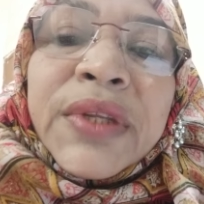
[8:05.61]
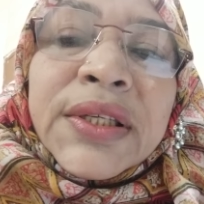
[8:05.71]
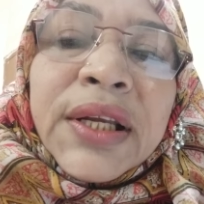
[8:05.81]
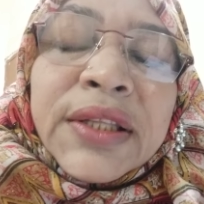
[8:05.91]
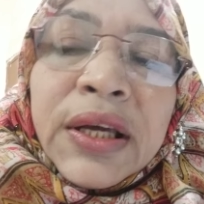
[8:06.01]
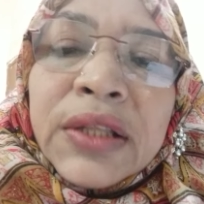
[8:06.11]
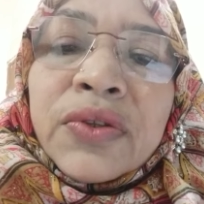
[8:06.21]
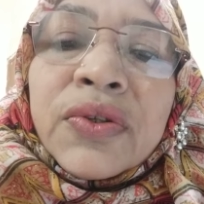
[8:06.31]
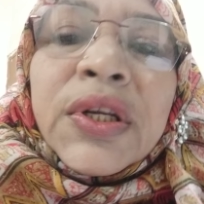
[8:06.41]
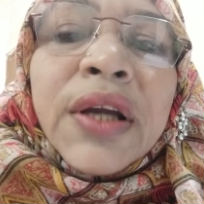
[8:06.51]
These are the
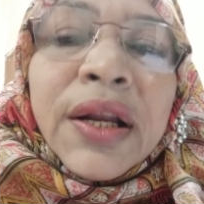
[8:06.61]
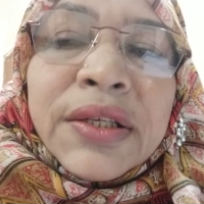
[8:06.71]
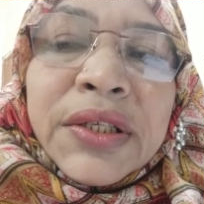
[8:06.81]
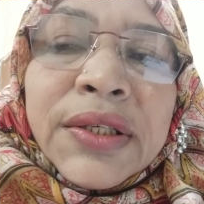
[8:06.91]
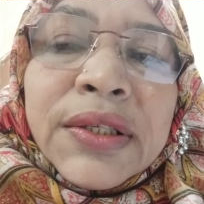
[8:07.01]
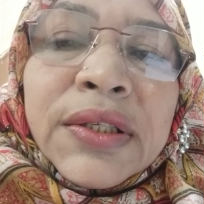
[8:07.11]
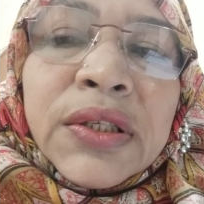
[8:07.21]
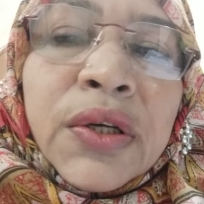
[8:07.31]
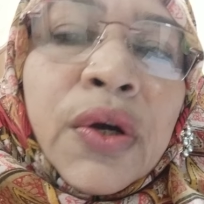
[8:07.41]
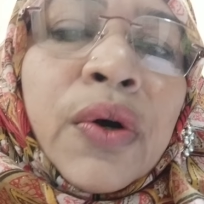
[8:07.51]
three
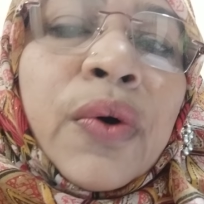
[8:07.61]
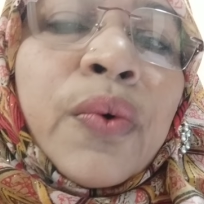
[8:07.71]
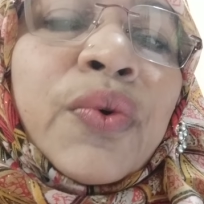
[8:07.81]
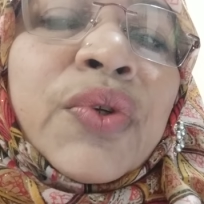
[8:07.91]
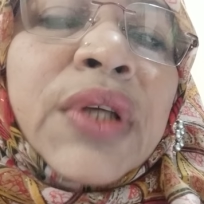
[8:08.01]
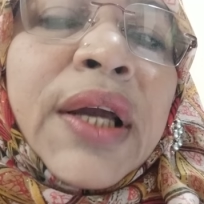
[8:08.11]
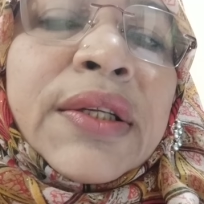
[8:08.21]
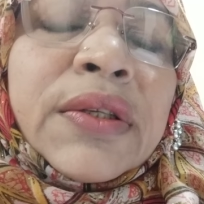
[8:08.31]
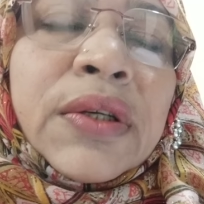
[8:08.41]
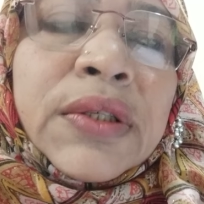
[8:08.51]
conditions:
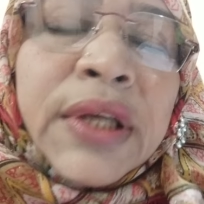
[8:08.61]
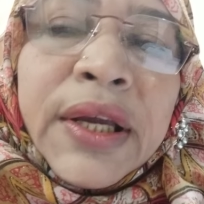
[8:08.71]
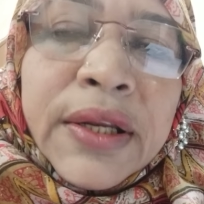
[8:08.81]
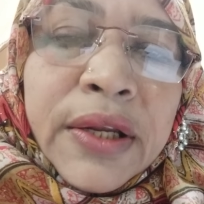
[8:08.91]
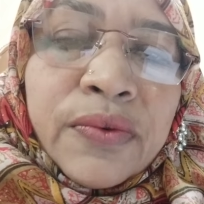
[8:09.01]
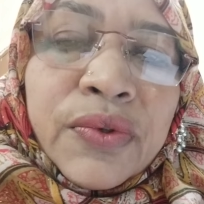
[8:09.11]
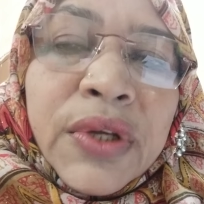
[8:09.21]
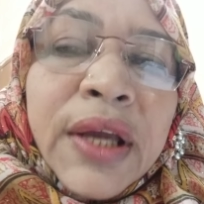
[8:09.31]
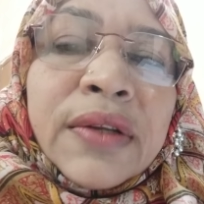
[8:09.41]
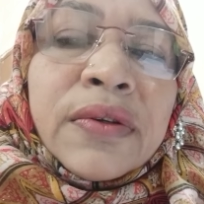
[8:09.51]
oocyte, secondary
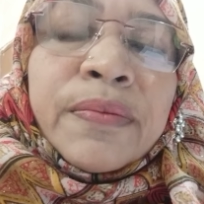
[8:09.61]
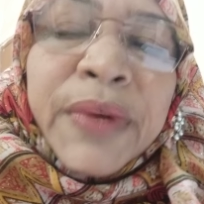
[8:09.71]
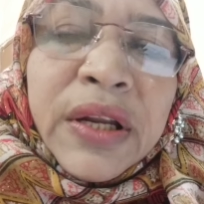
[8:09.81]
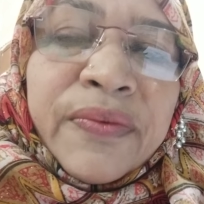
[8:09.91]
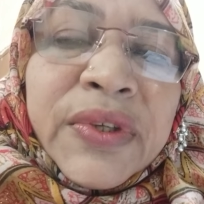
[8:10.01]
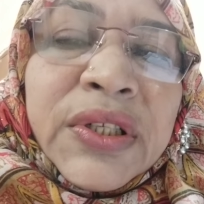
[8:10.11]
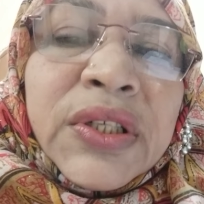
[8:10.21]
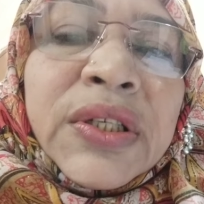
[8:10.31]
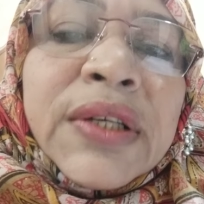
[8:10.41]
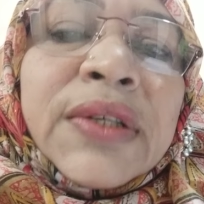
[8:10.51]
oocyte, metaphase
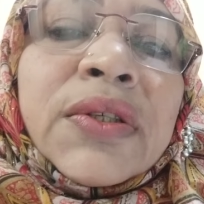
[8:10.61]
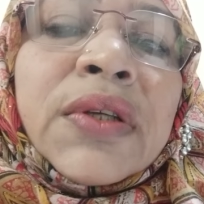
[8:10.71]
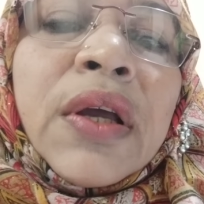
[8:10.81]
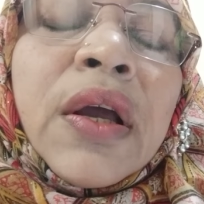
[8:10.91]
stage,